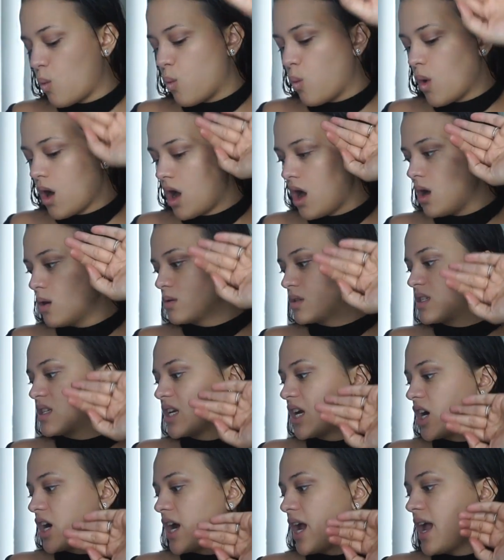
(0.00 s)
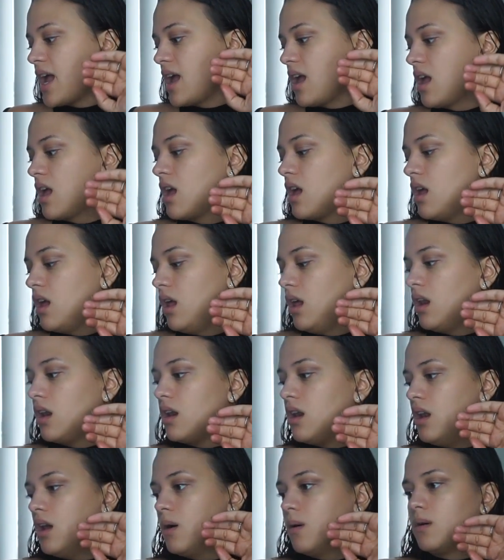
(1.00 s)
Whoa, Siri.
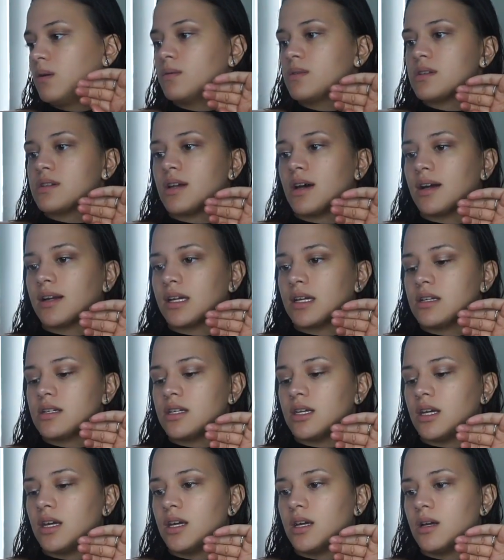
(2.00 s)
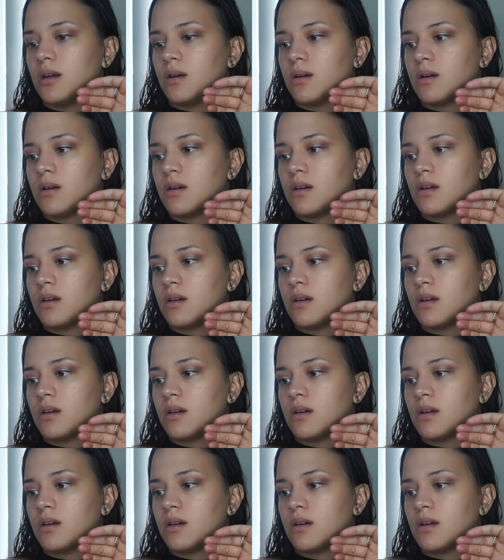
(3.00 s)
No one was talking to you.